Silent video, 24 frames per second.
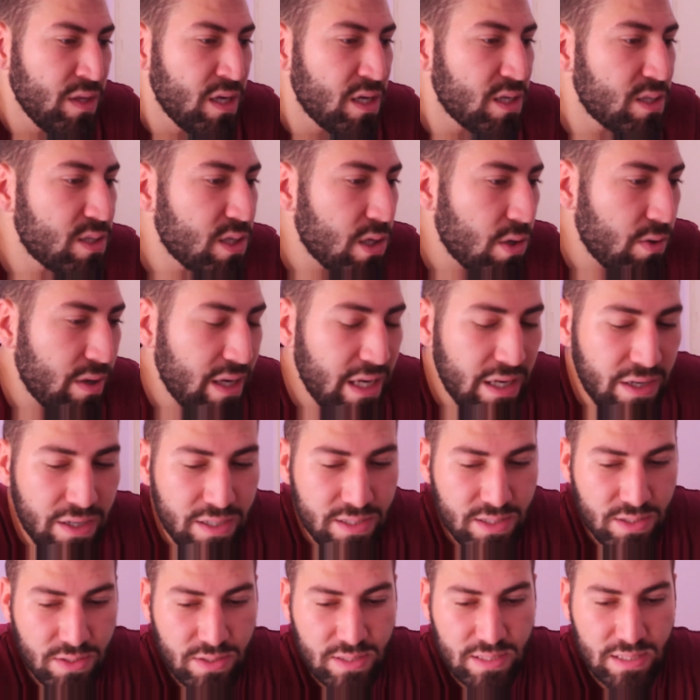So here,
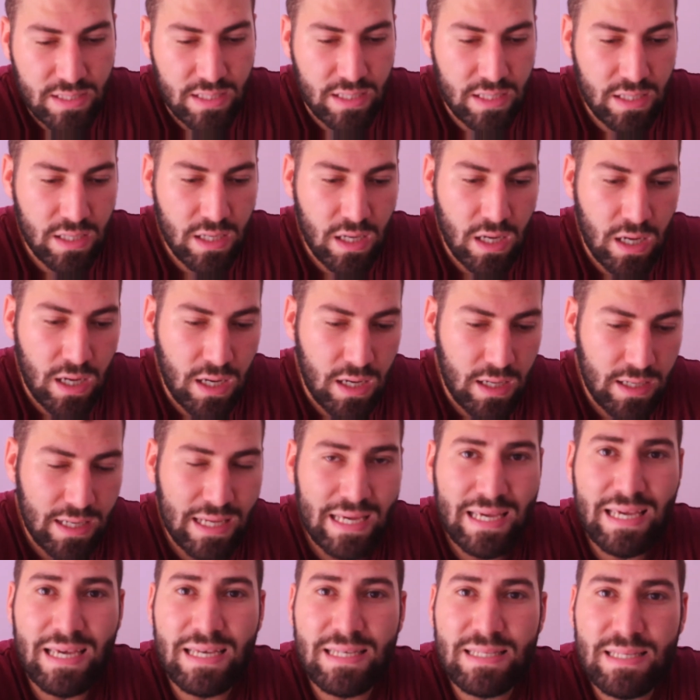as you see,
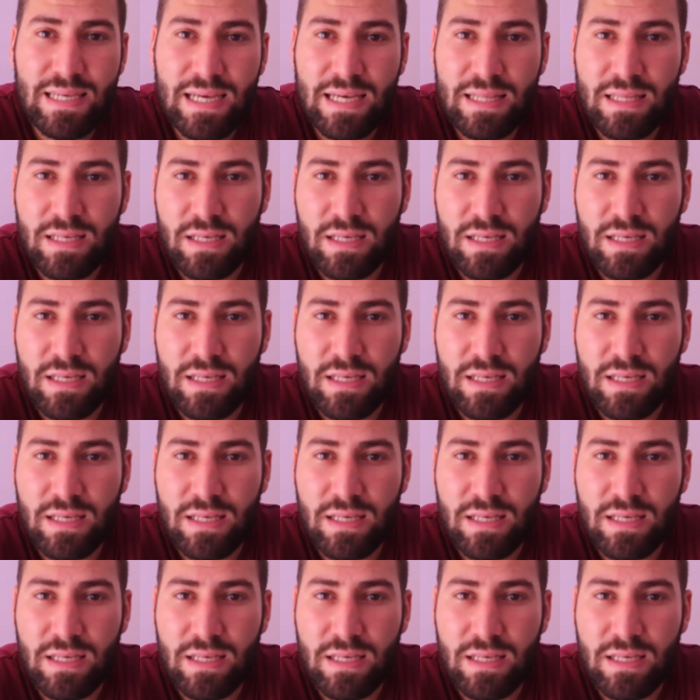like I said